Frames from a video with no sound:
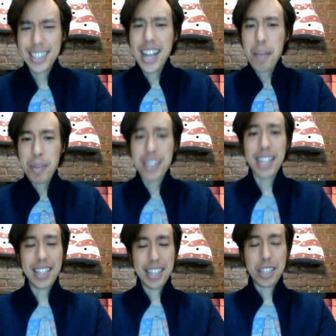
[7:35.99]
Not
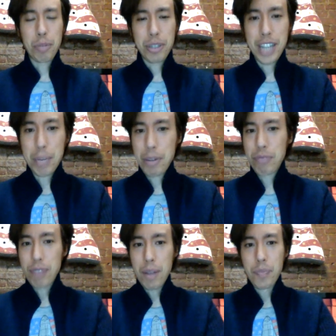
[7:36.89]
because I think that's going to protect
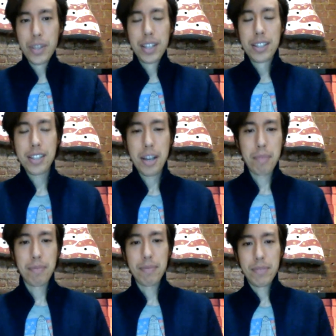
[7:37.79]
me from
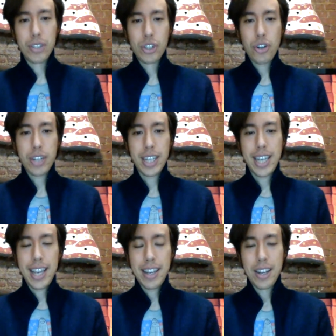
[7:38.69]
some jerk
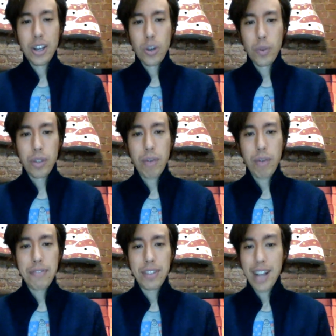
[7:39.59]
kid with a
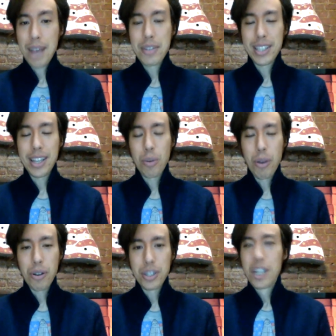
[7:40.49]
rifle. Obviously, it
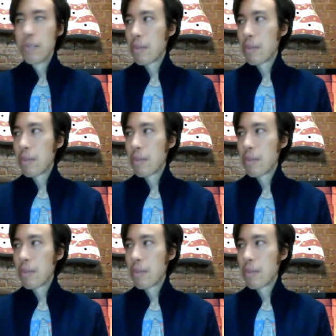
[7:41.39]
won't.